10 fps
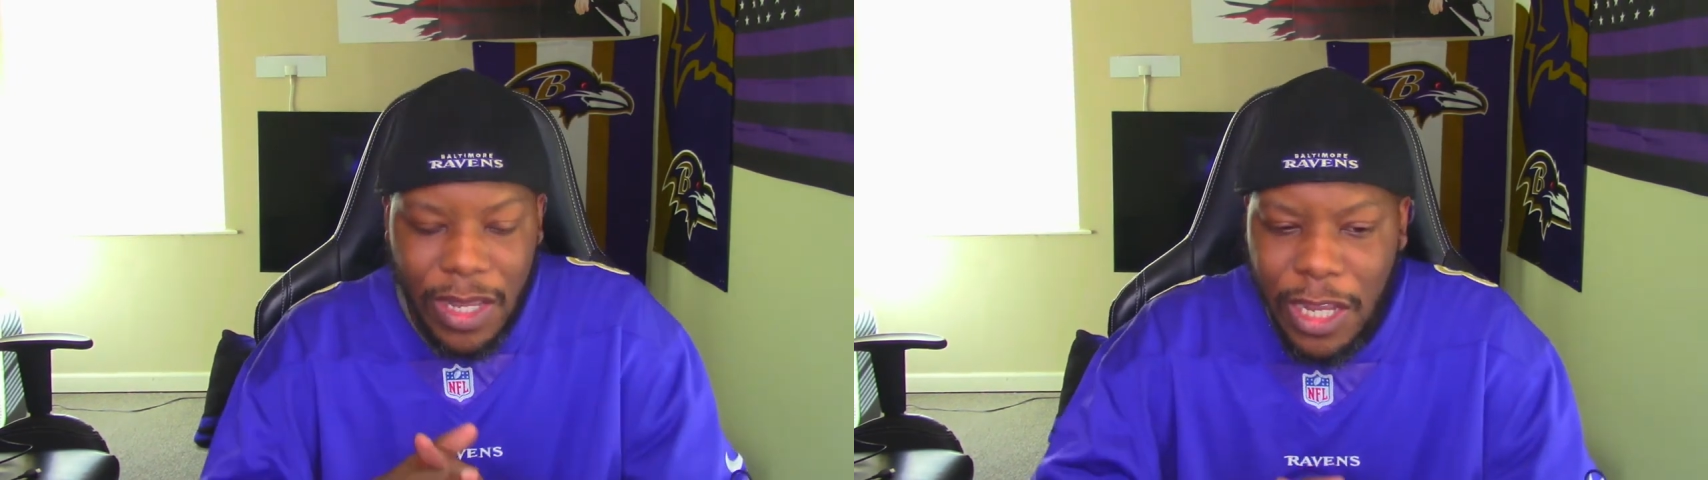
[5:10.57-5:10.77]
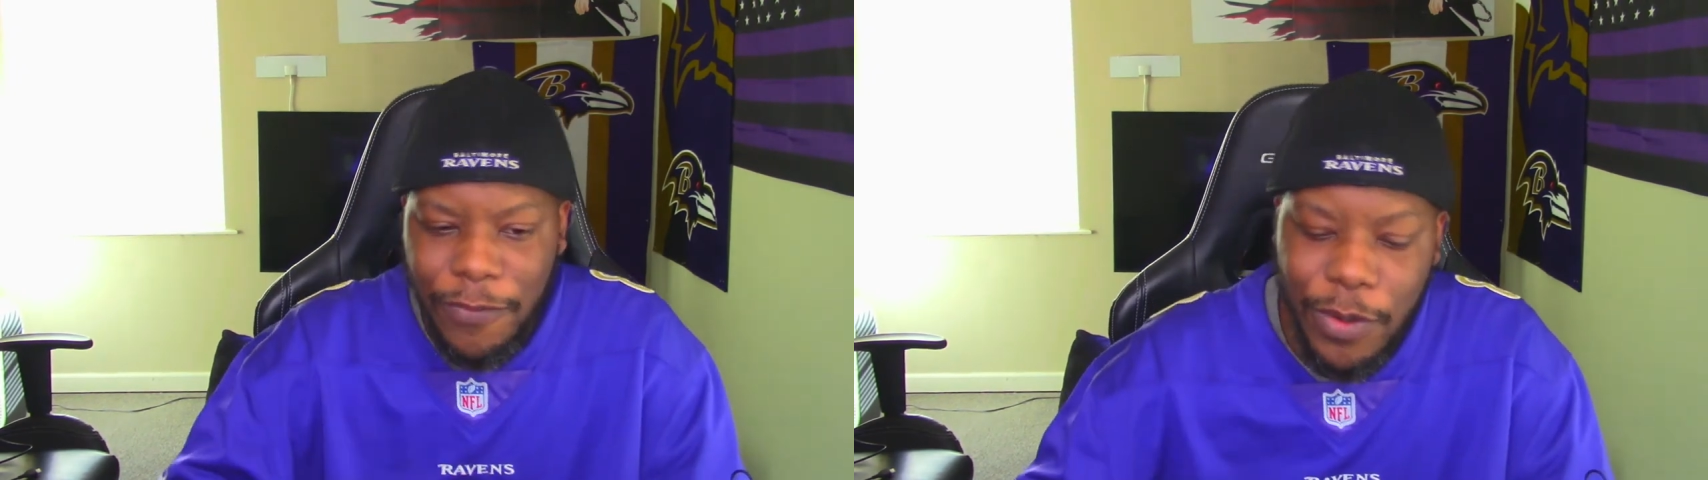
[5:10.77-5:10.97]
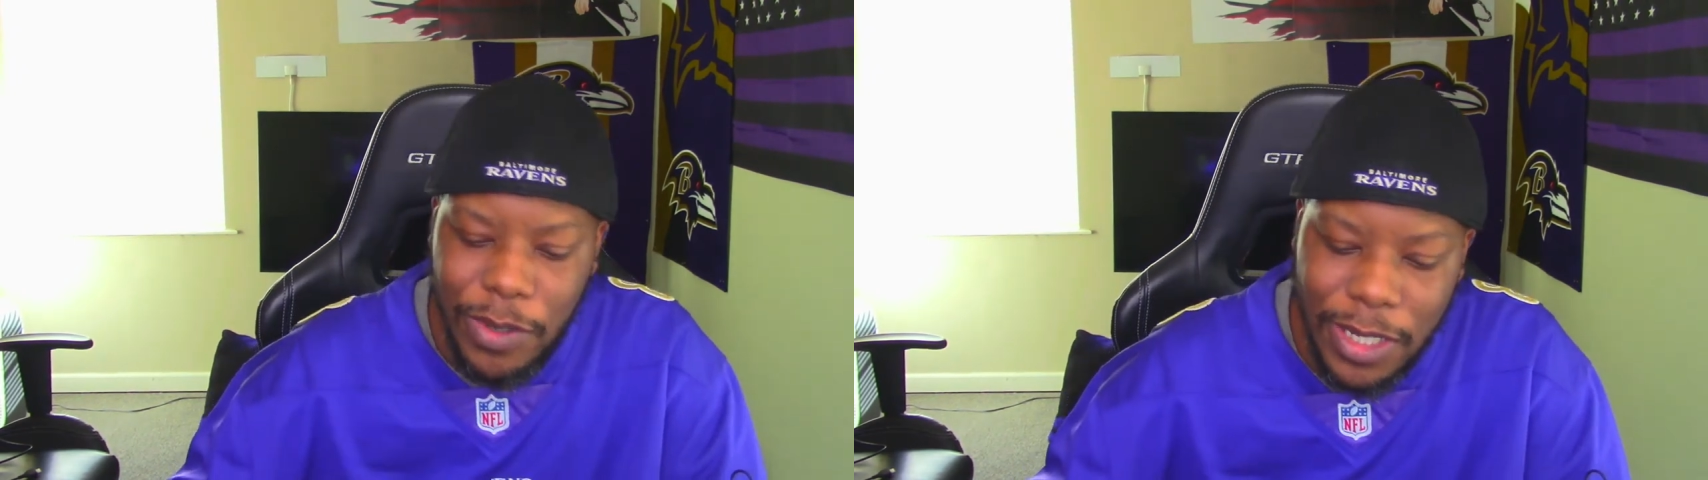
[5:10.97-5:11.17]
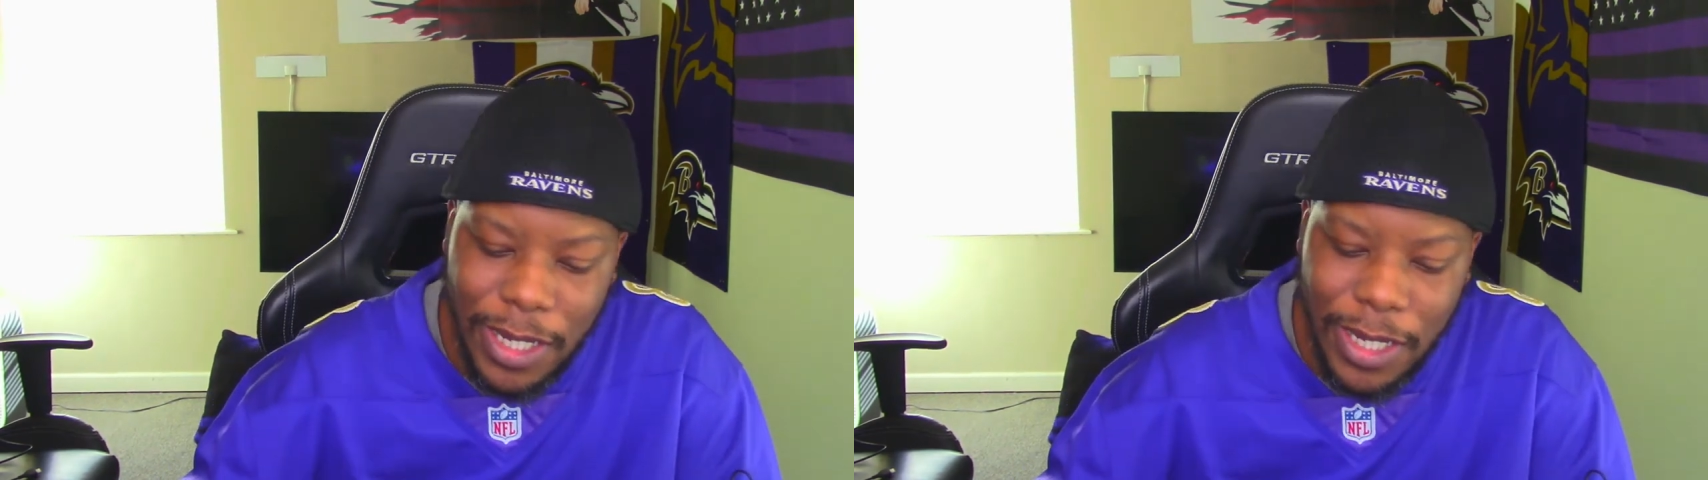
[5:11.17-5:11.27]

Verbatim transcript: if you look